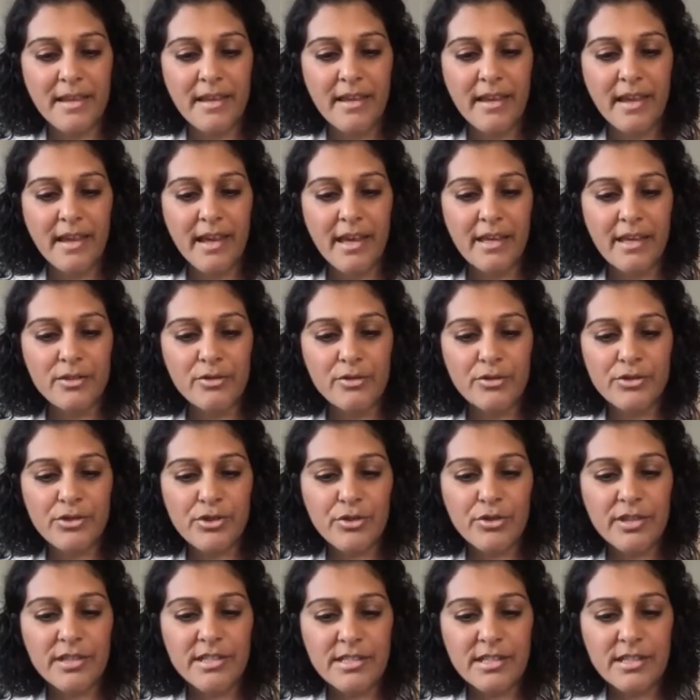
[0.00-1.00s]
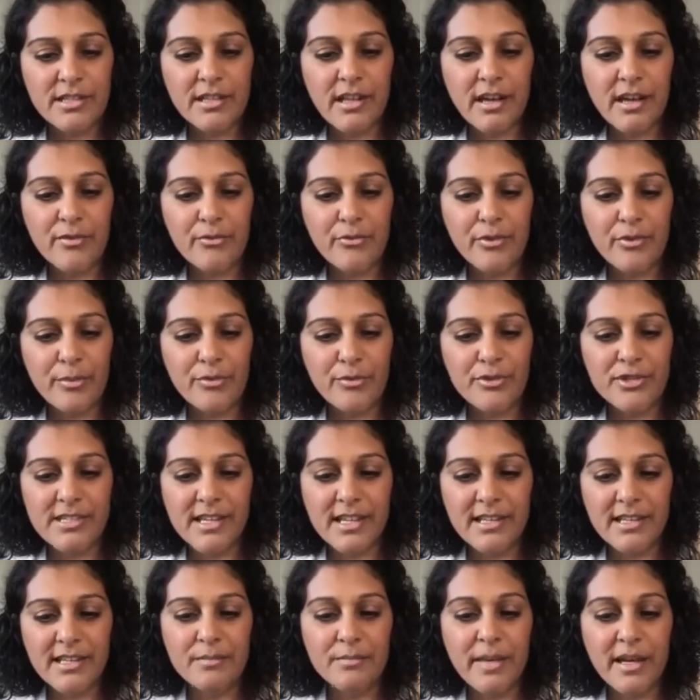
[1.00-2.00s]
And Your Journey to Love
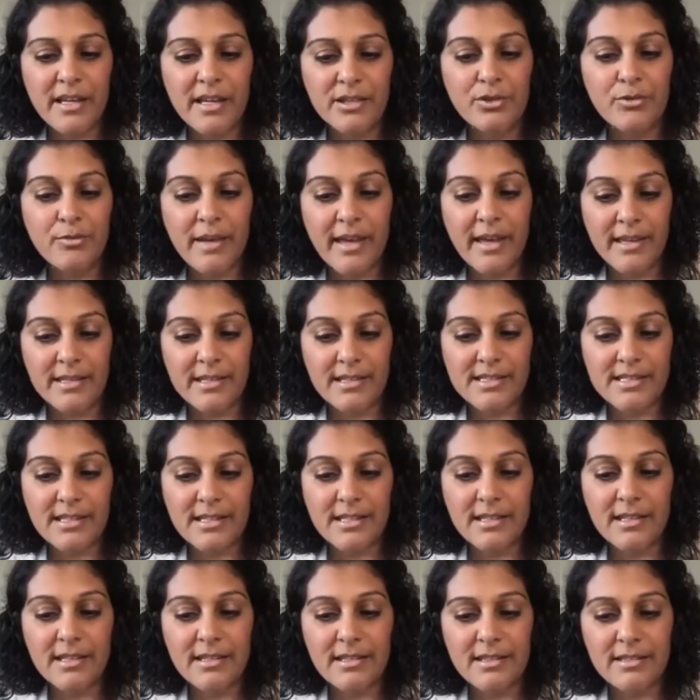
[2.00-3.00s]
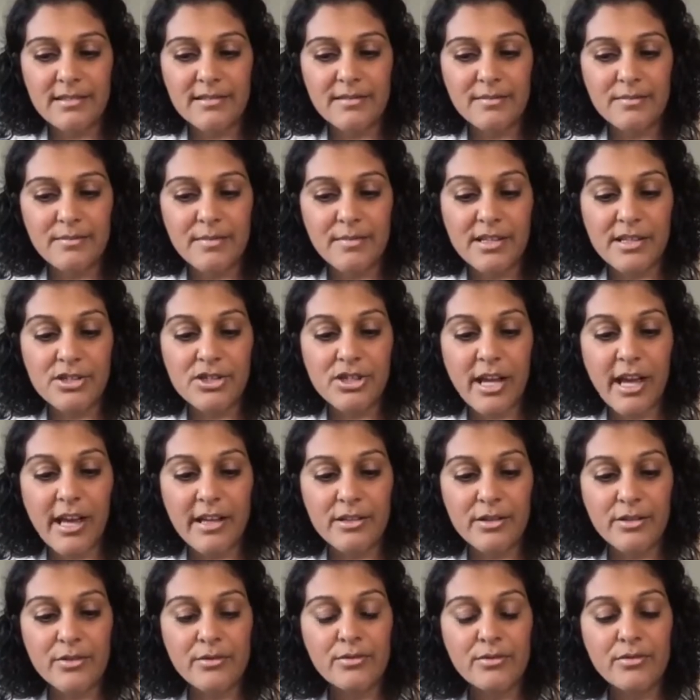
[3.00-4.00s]
represented my humanity, my
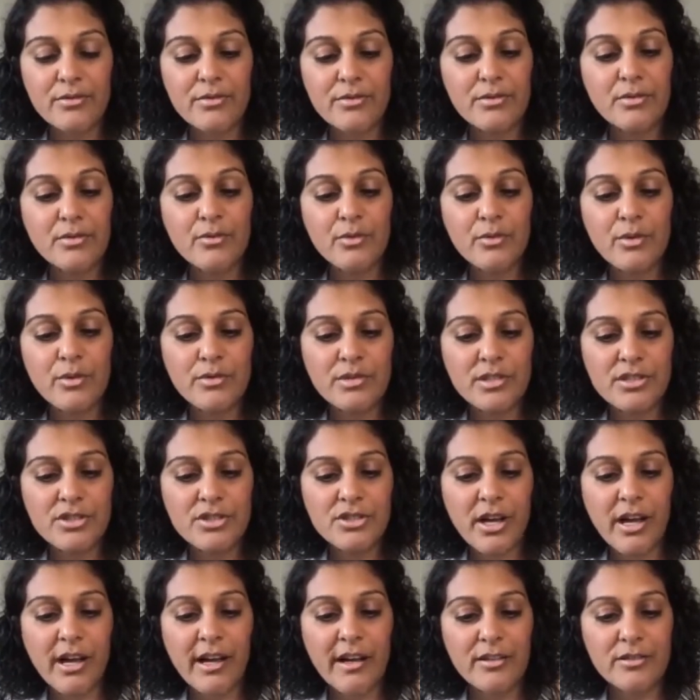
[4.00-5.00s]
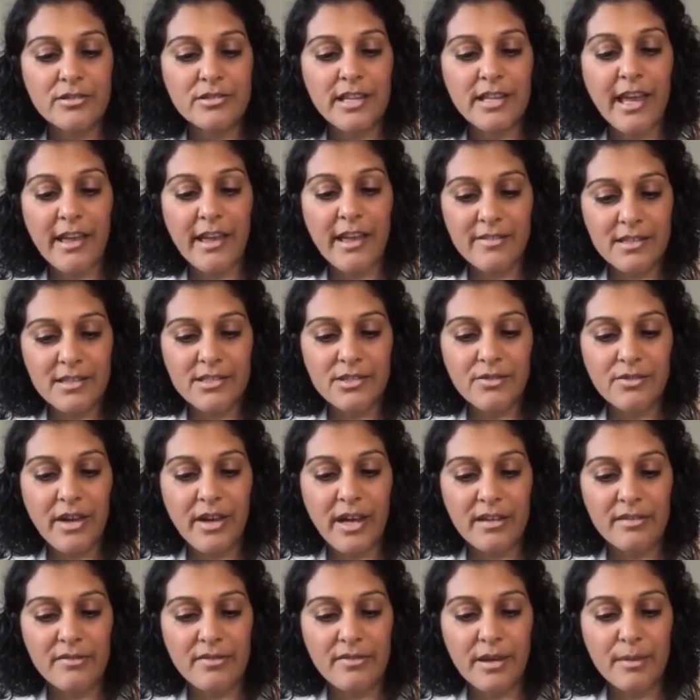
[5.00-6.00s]
shadow, the wounded child, and the
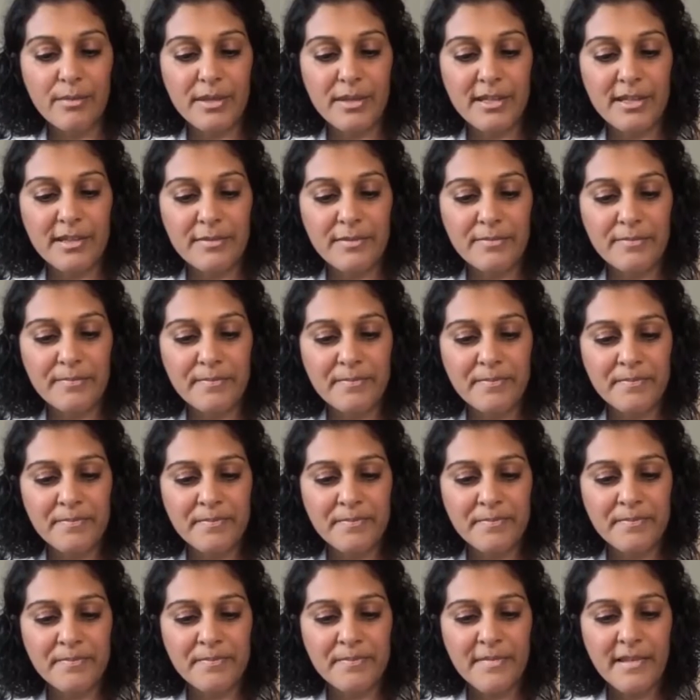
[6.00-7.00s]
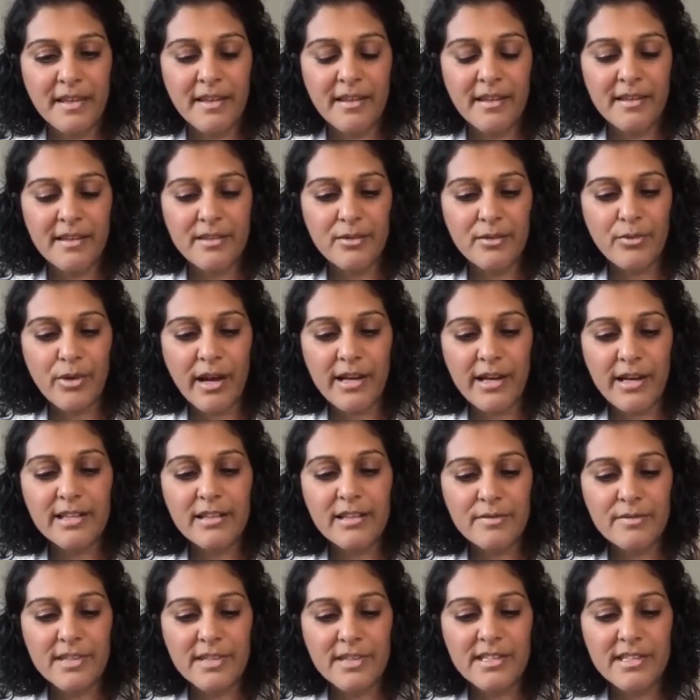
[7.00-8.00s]
divine feminine. The writing
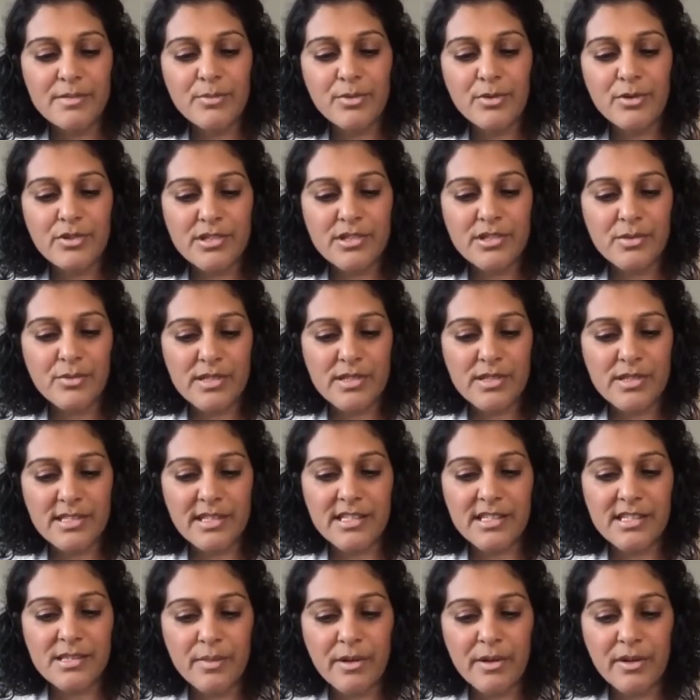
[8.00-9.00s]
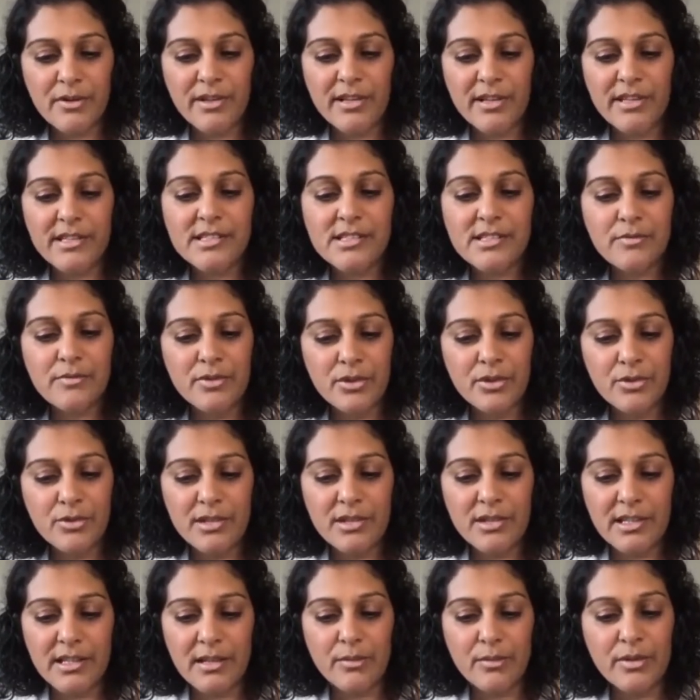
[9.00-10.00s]
of these books was an experience of
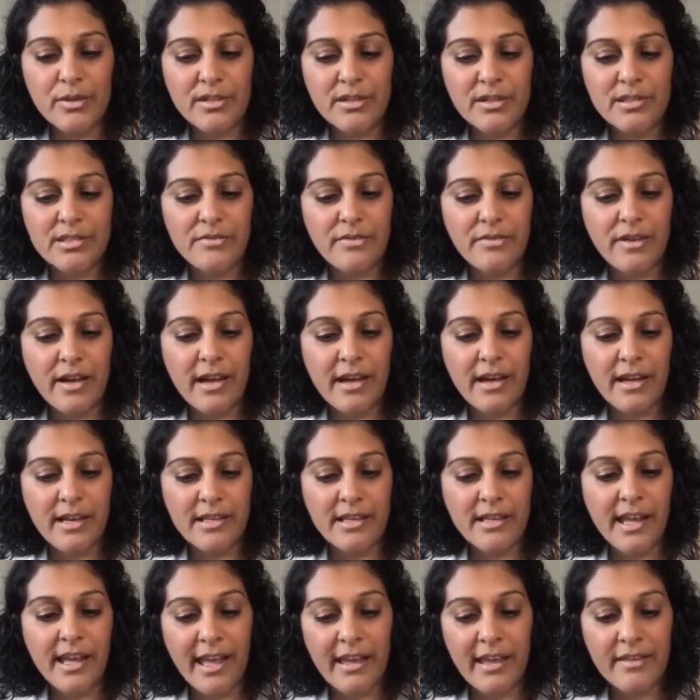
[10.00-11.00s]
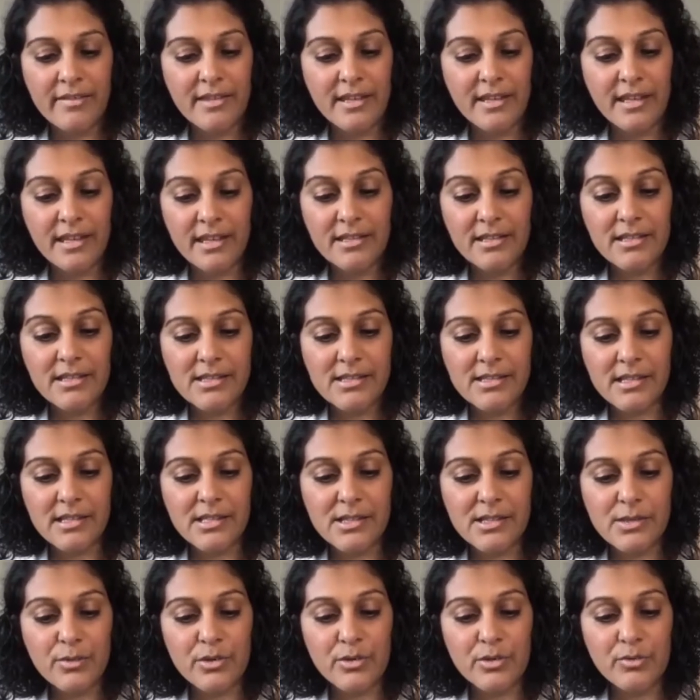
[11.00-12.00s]
unity with the divine and the
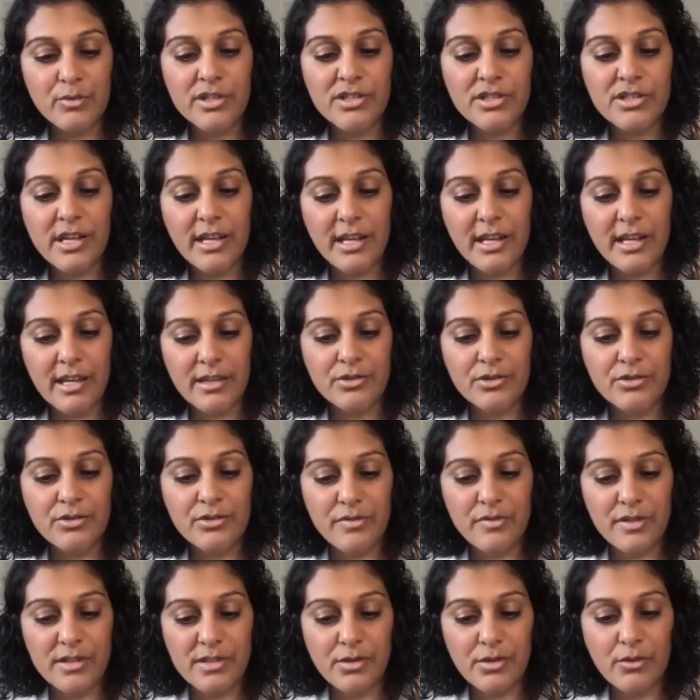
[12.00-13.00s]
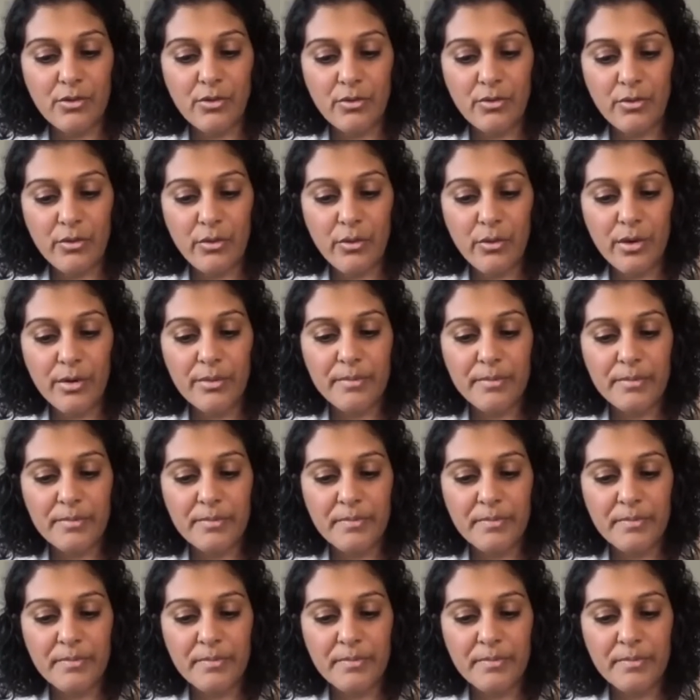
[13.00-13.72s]
innocence with which I entered physical form.